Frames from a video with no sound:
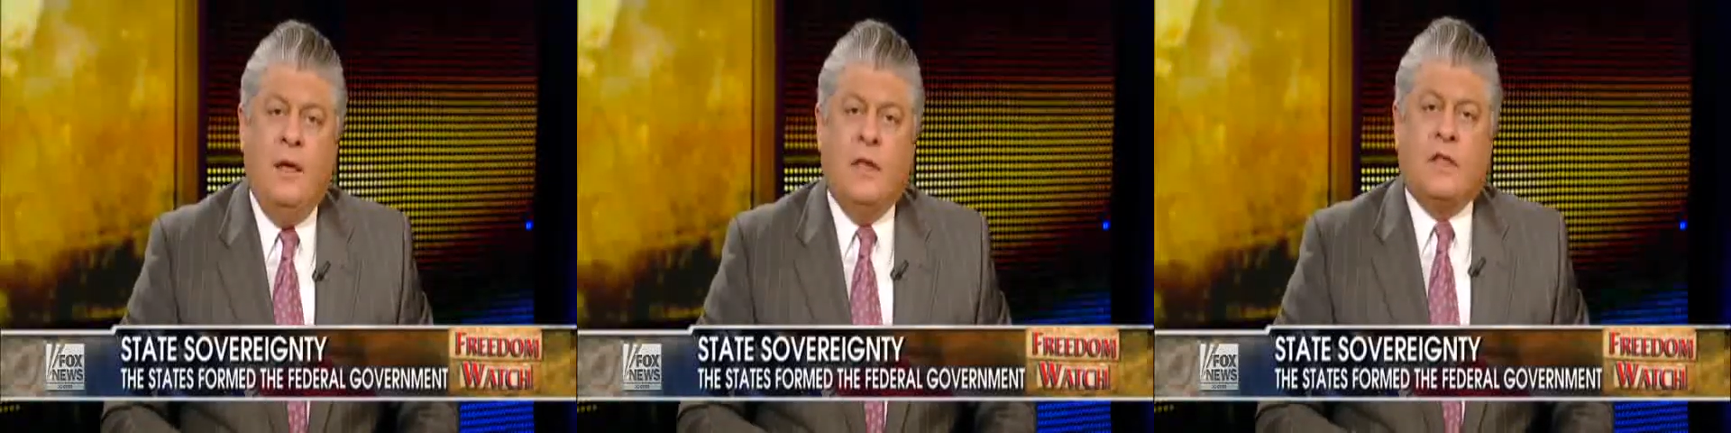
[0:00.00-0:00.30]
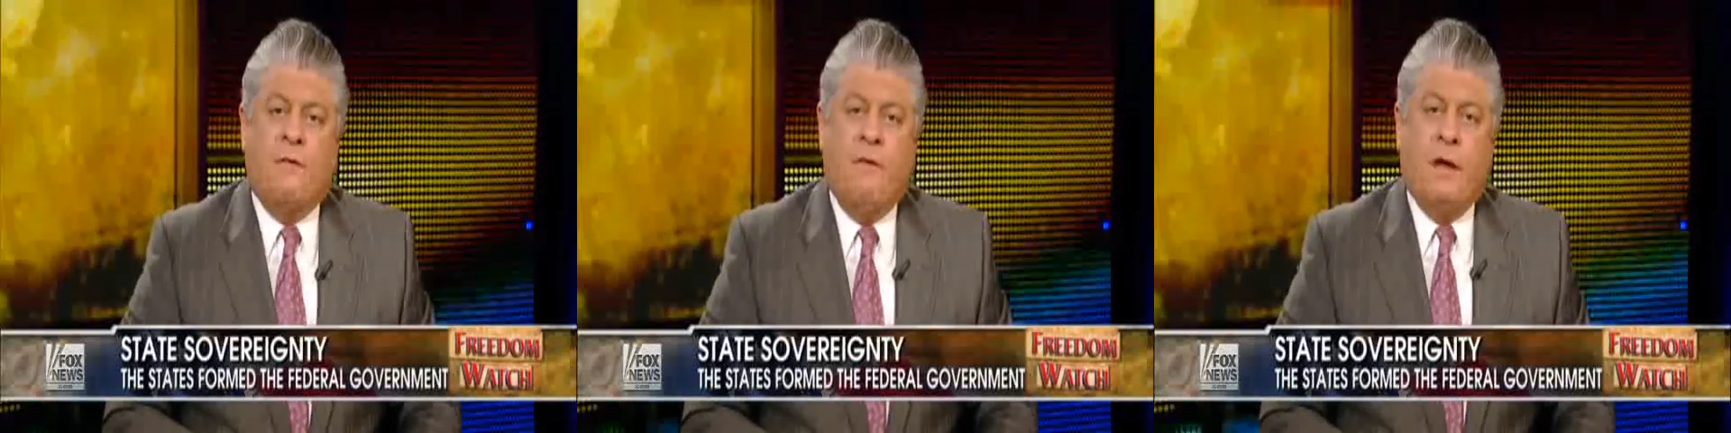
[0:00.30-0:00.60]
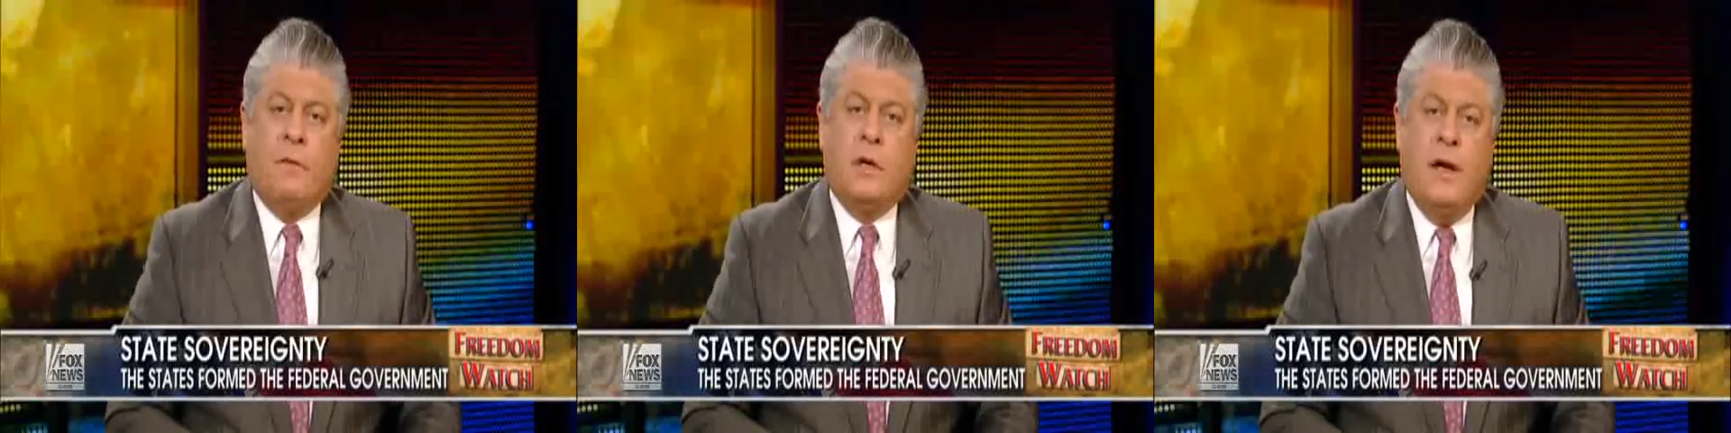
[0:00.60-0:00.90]
that the
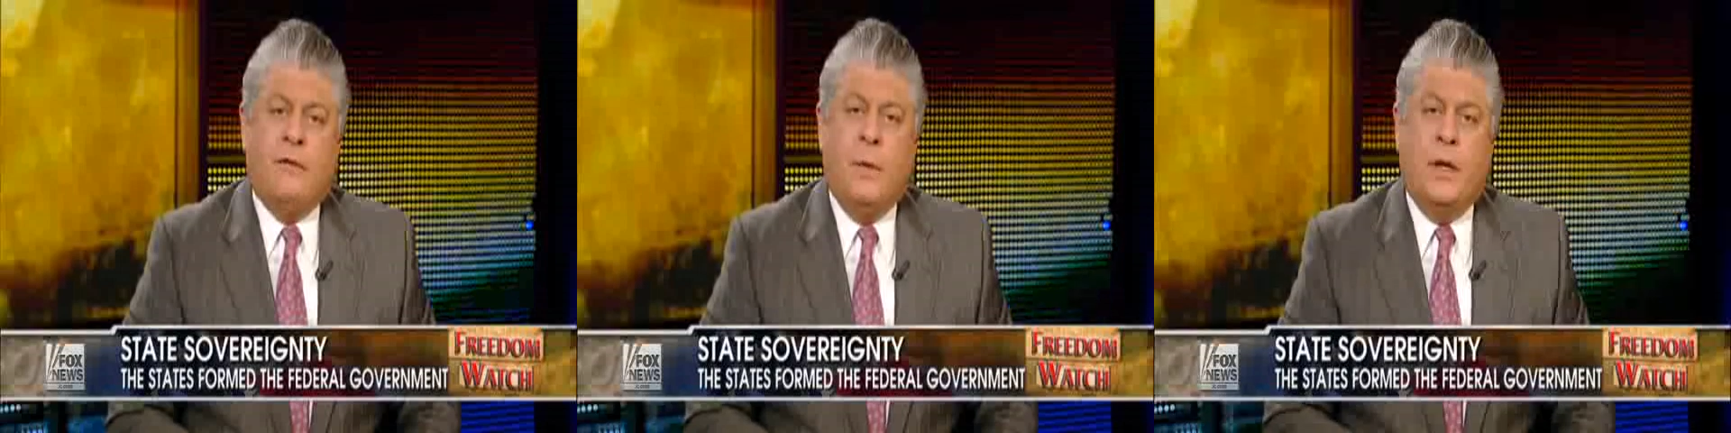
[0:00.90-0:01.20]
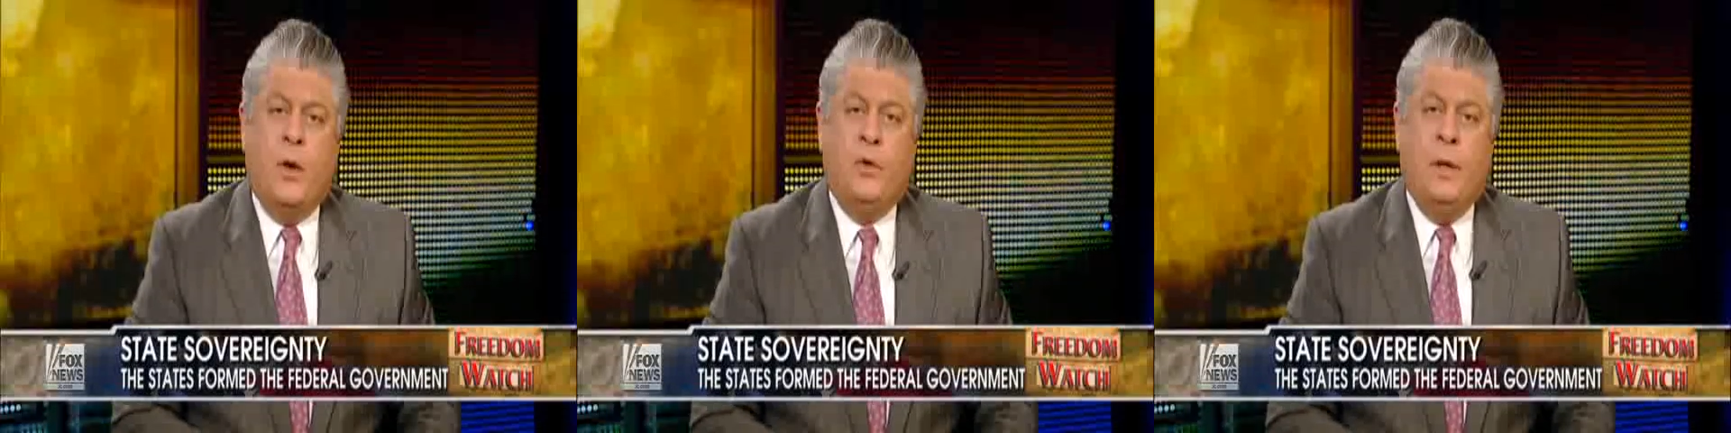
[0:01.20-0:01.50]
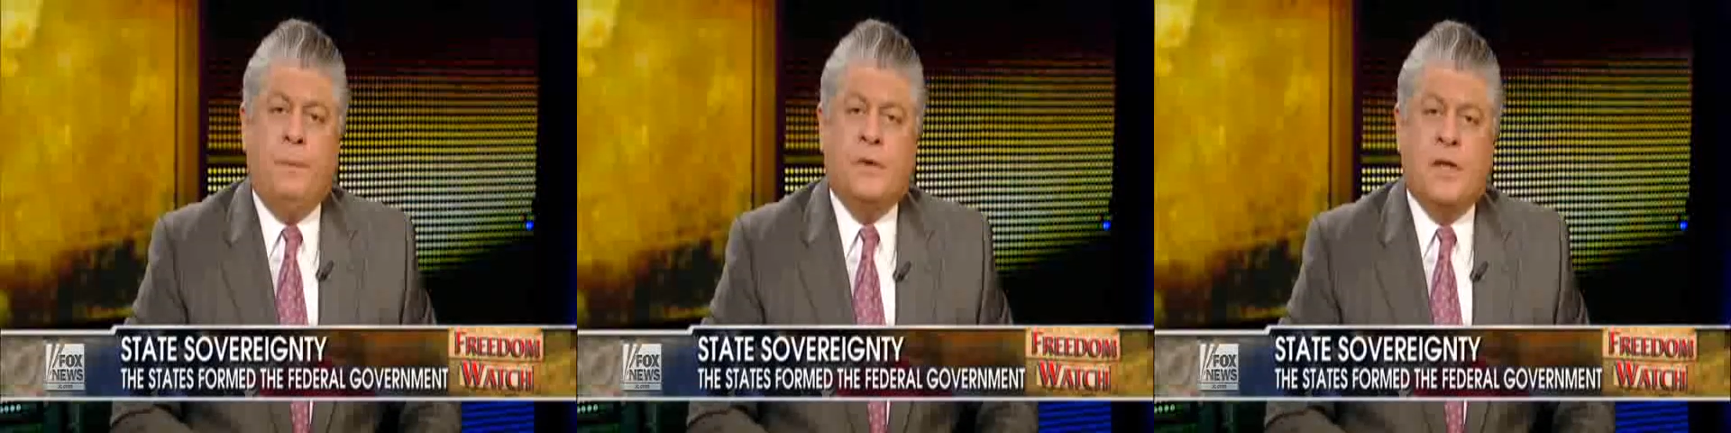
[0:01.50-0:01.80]
federal government
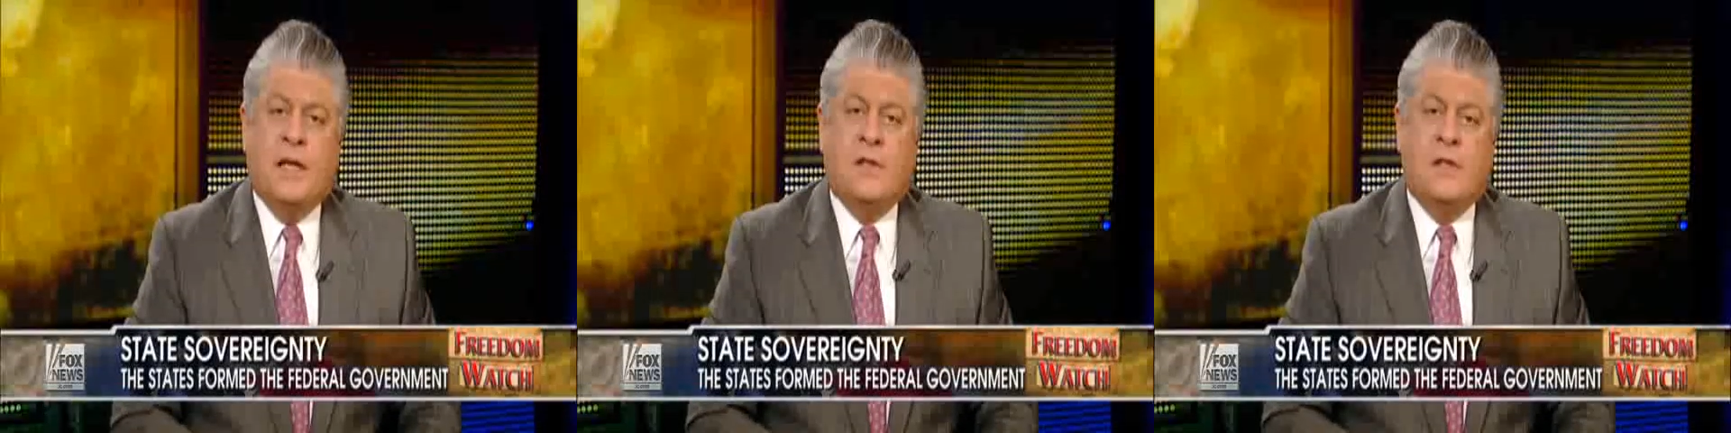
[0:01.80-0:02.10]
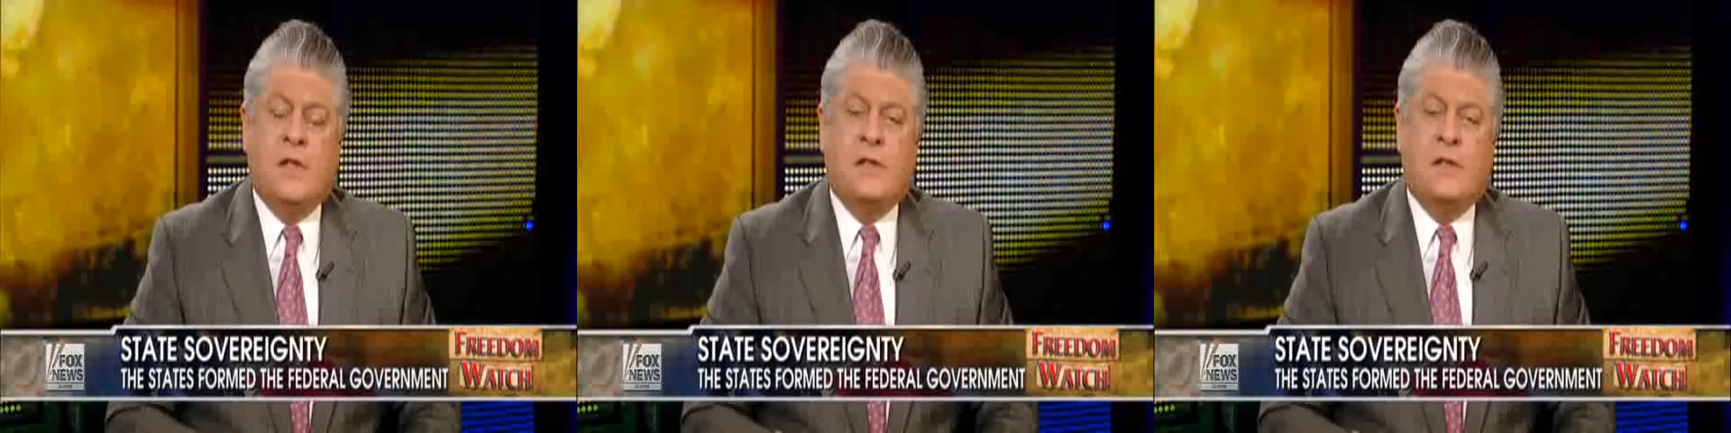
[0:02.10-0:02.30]
only possesses